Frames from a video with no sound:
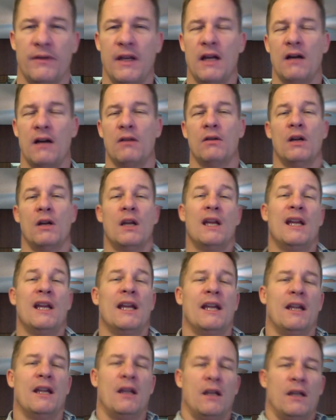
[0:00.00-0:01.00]
Now,
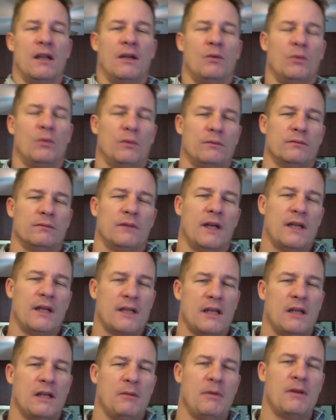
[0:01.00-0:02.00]
well,
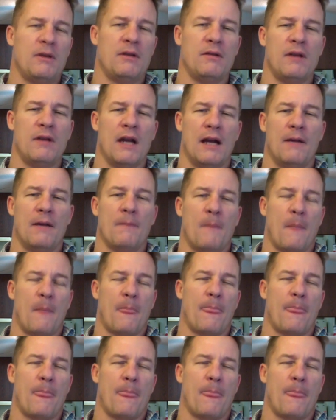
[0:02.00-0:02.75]
actually, let me do that.